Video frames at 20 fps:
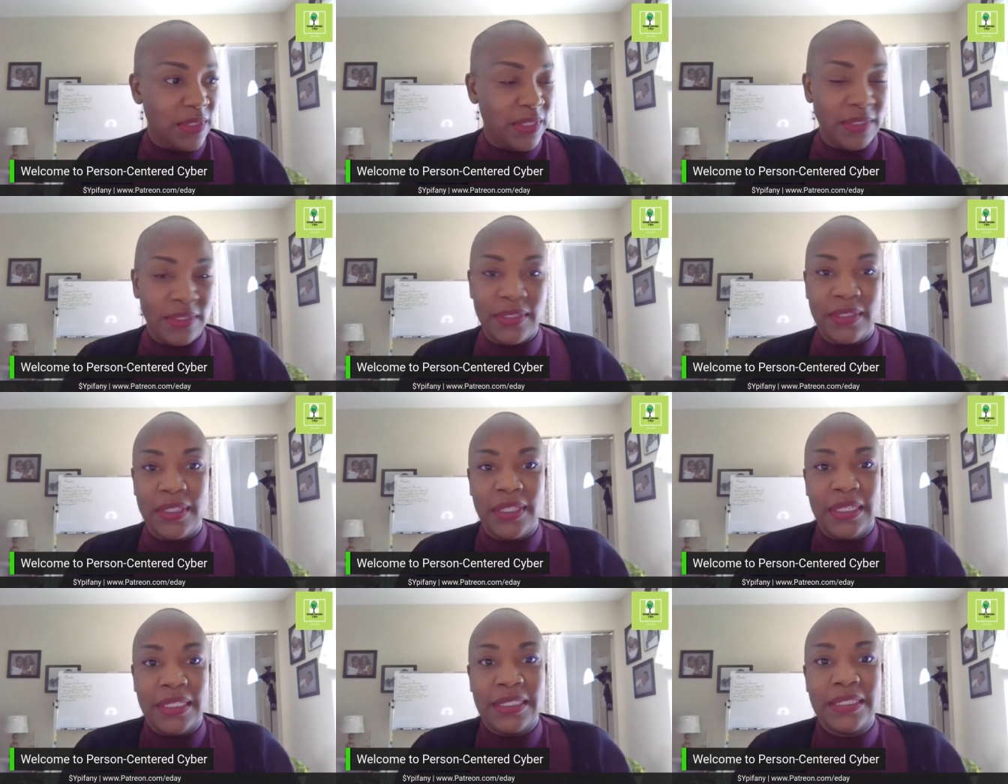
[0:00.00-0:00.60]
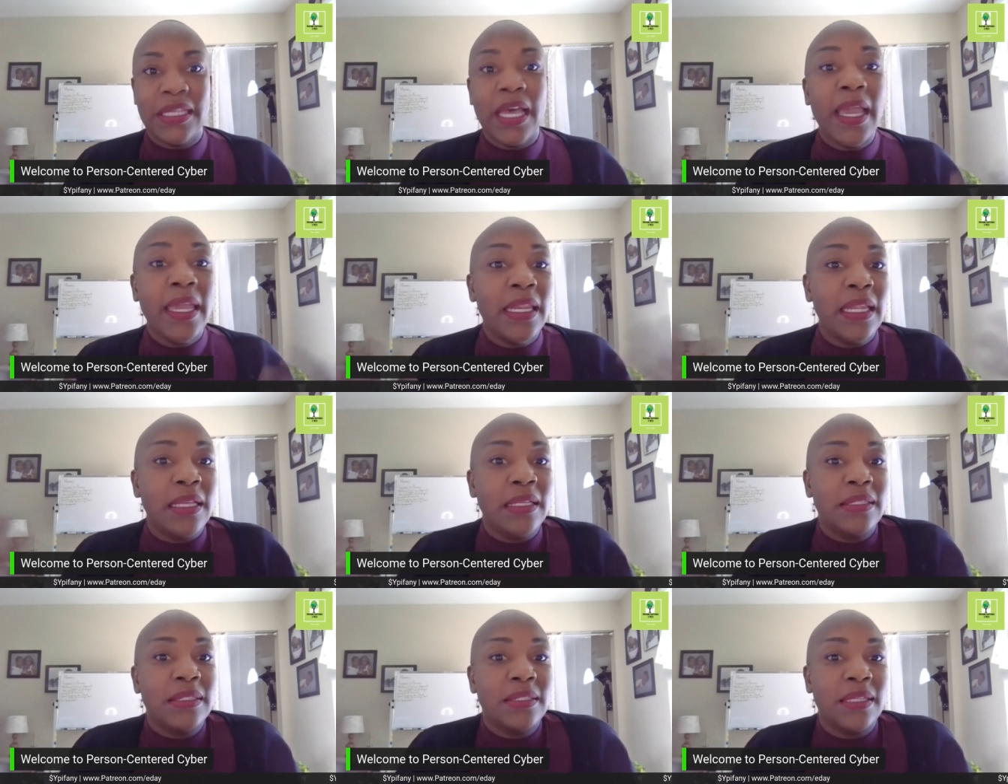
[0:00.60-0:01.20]
it's the
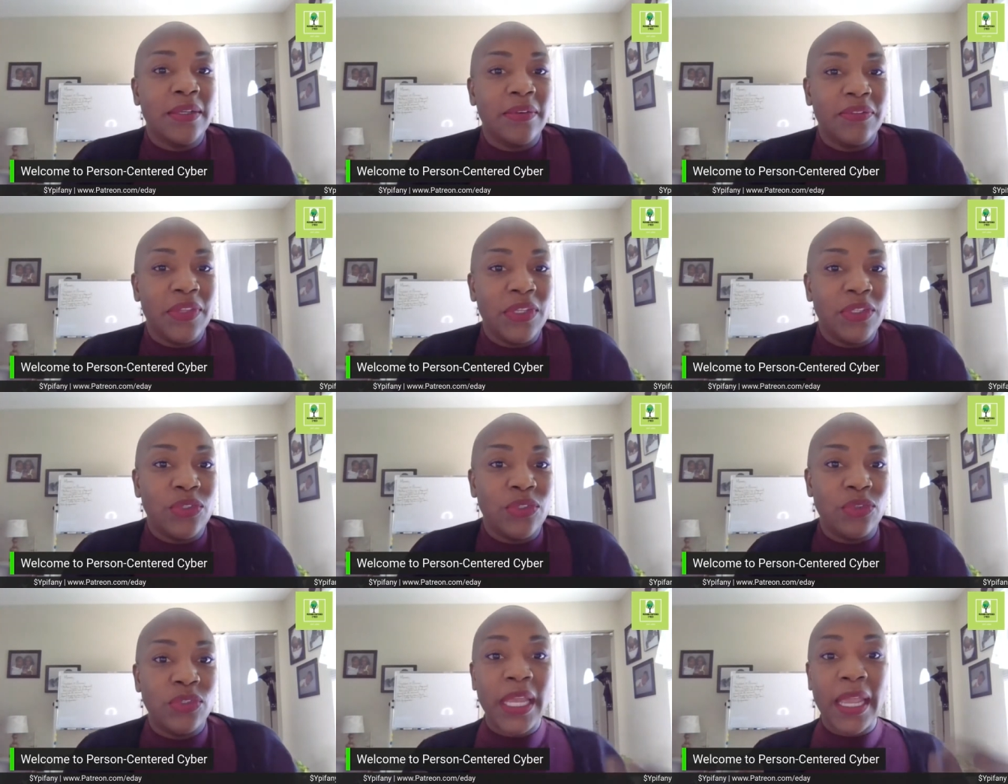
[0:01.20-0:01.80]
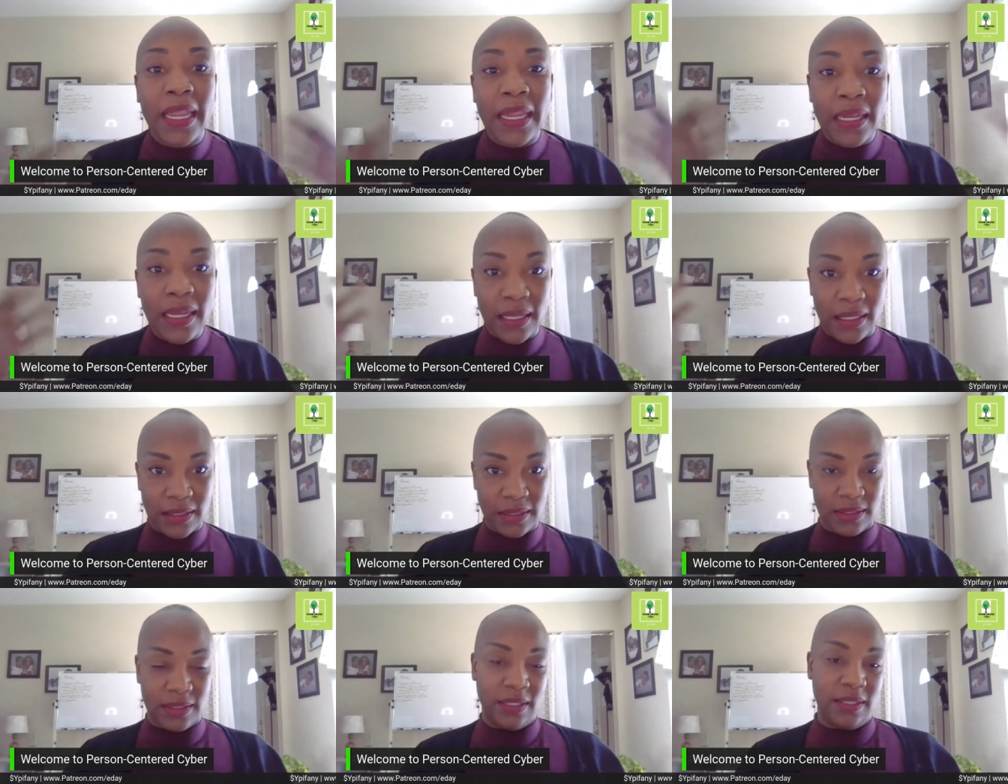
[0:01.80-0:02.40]
exciting stuff the
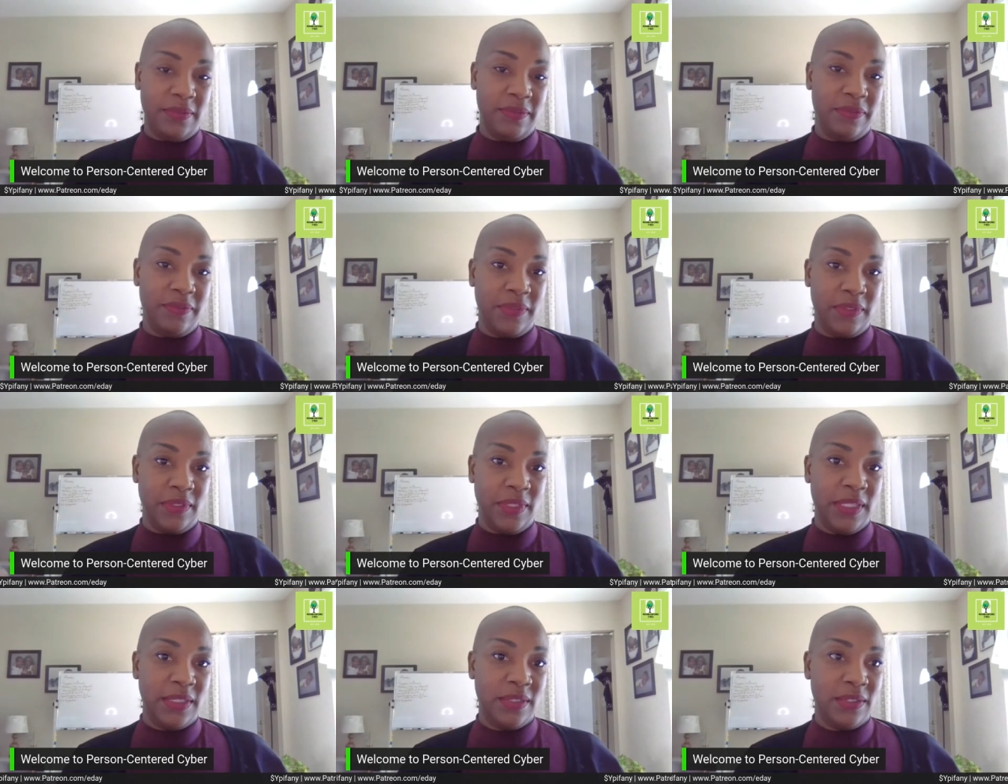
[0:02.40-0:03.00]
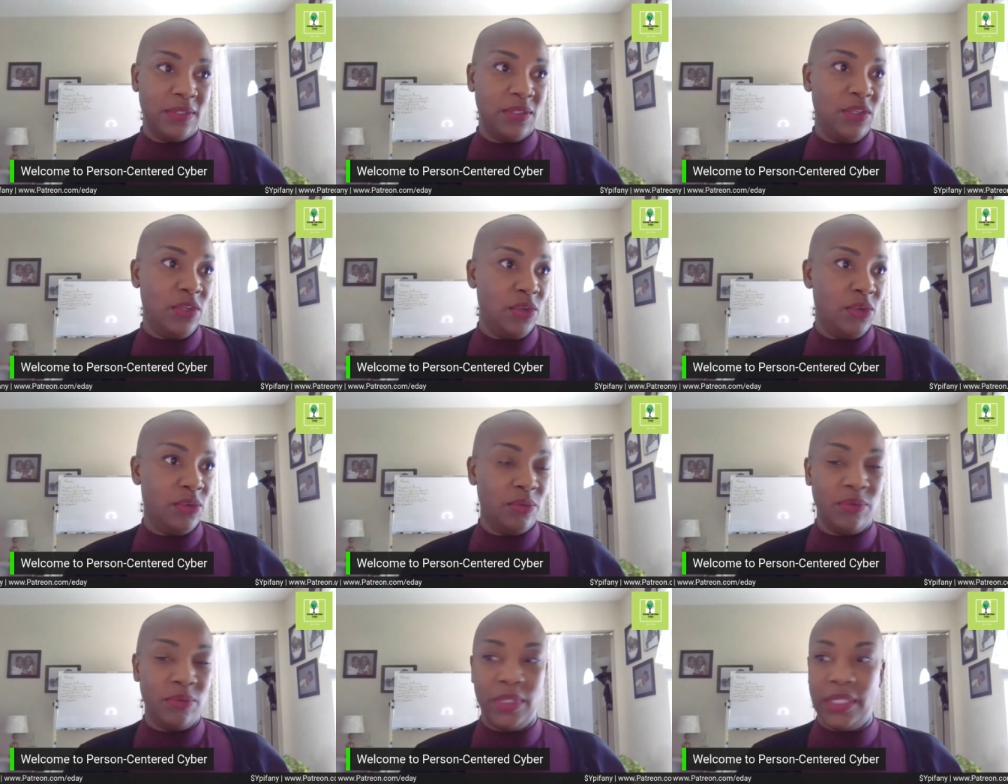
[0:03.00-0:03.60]
entertaining stuff the let's you
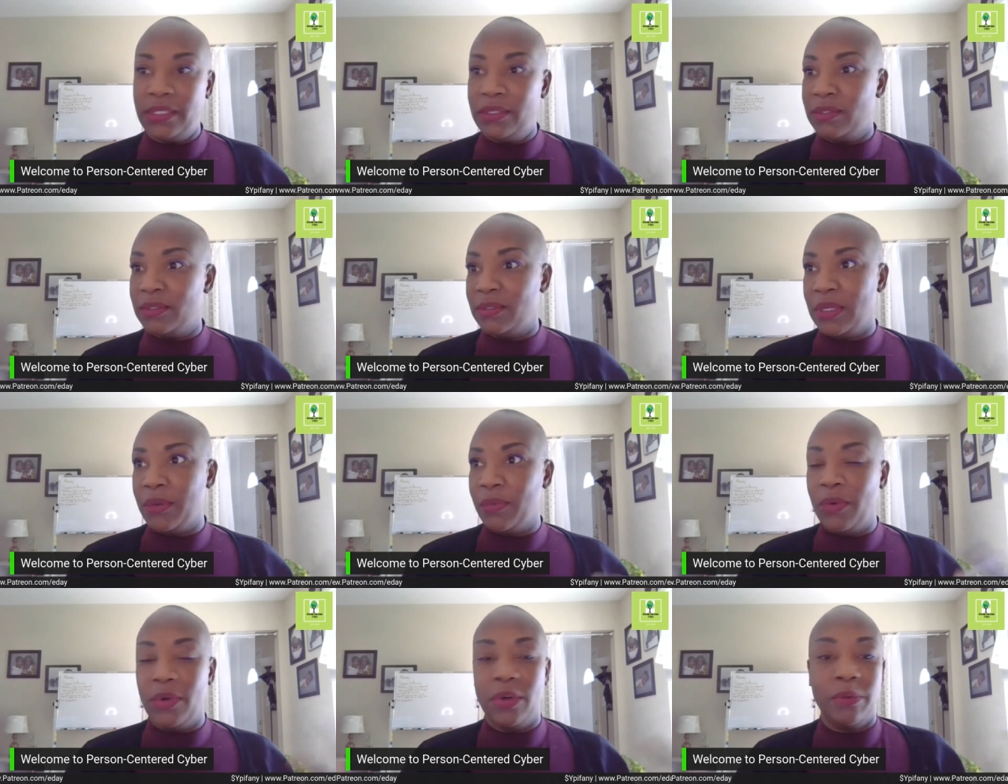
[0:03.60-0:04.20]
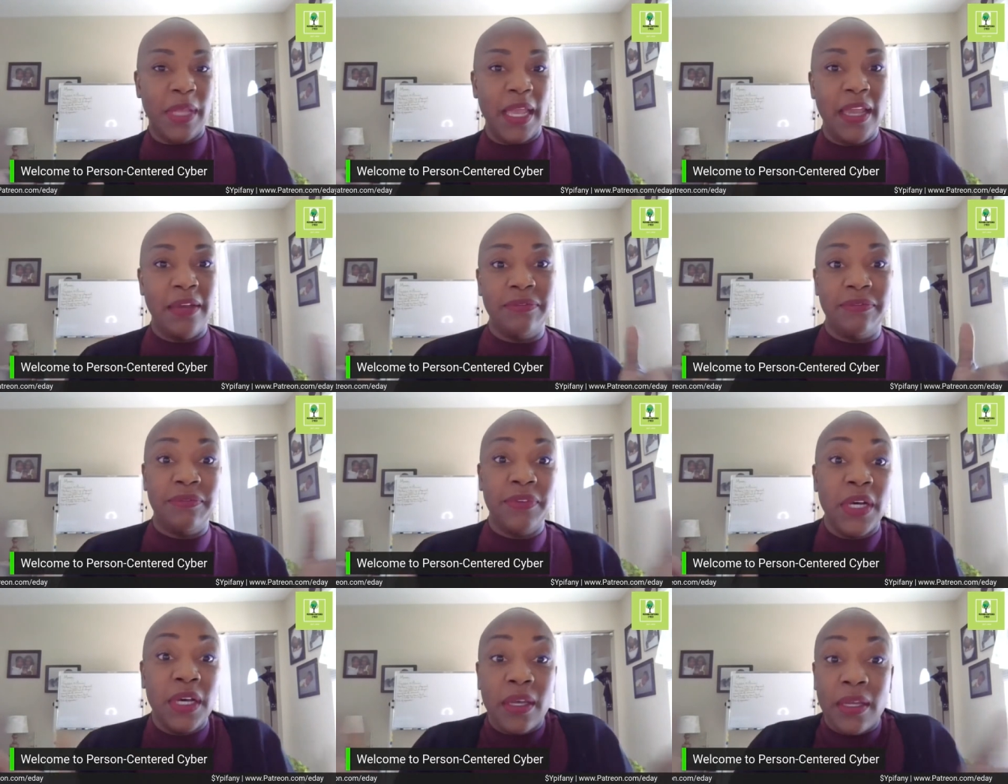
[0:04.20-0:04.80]
know let's i want them to have
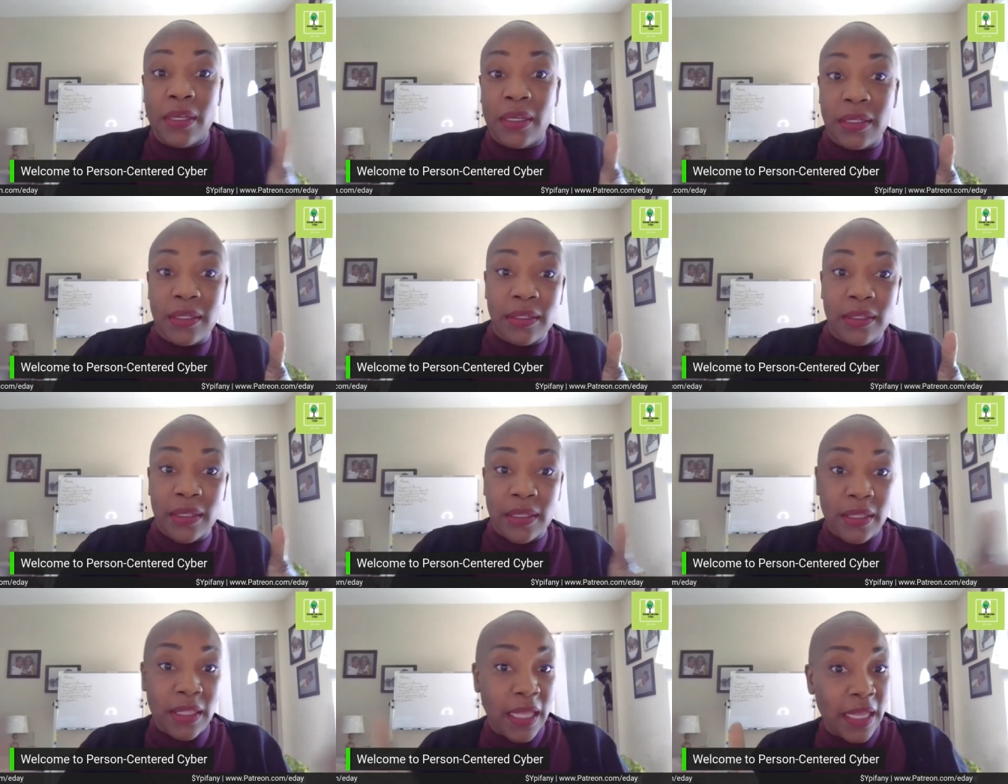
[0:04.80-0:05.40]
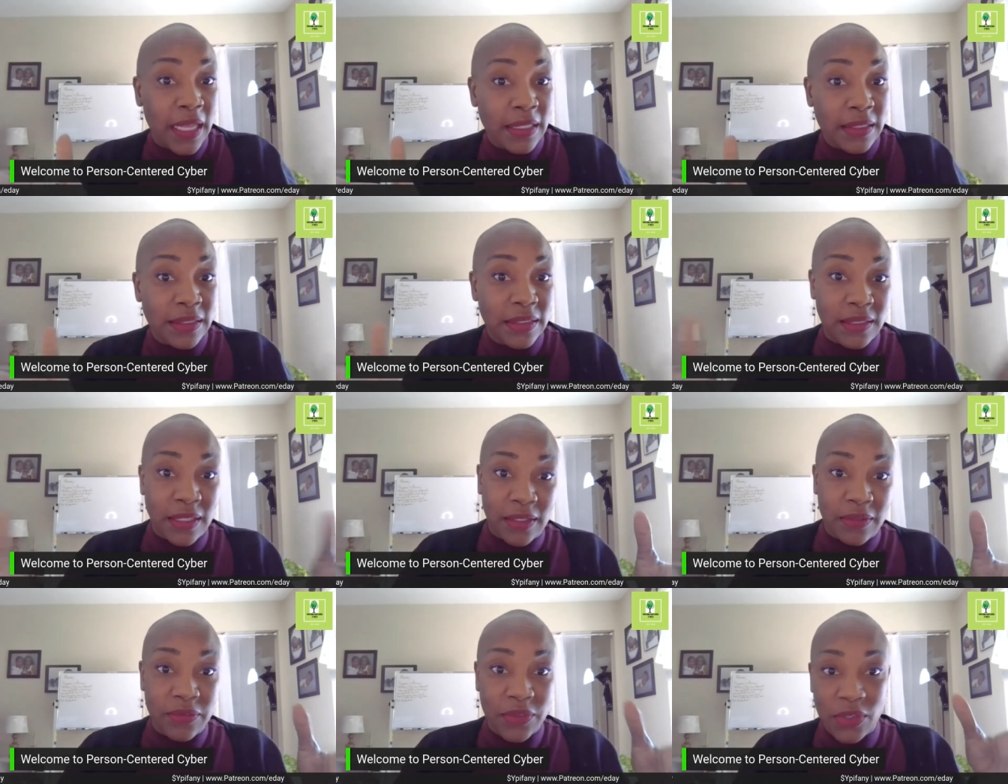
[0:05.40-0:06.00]
fun in the class
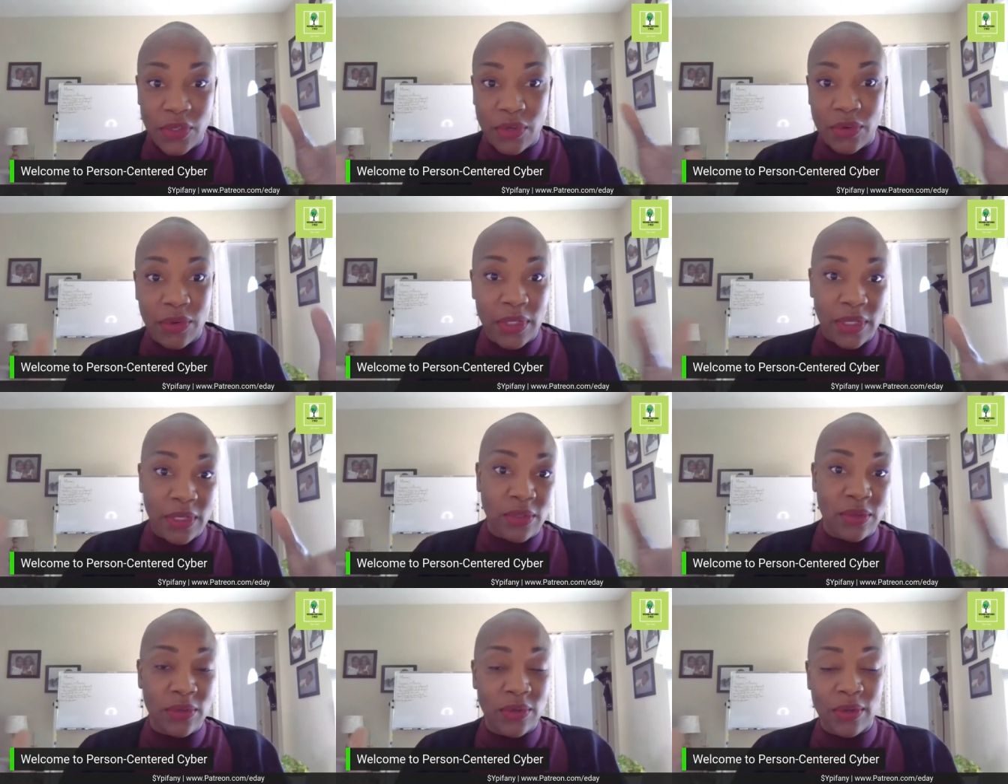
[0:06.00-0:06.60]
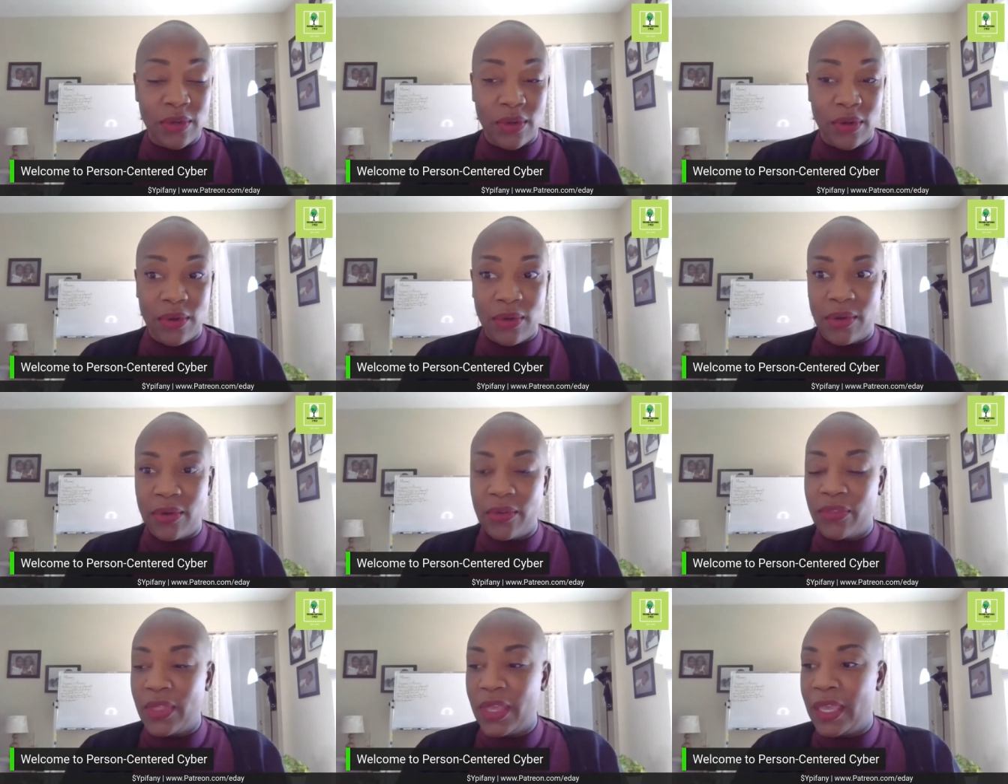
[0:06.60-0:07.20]
stuff you know and learn all,
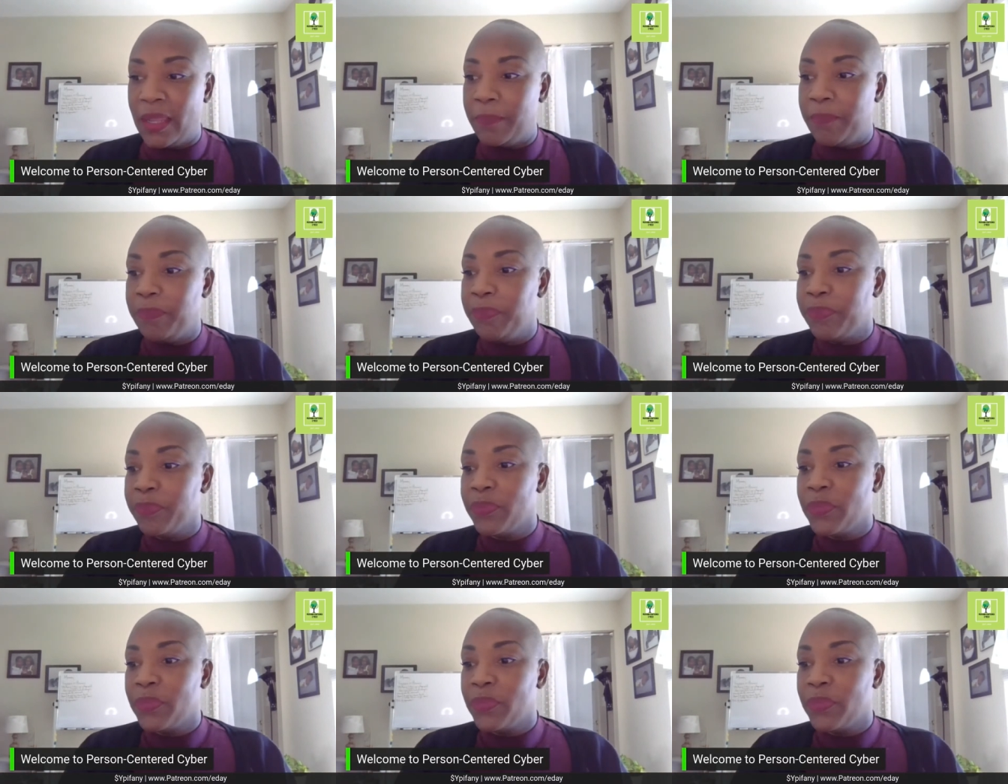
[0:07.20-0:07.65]
all that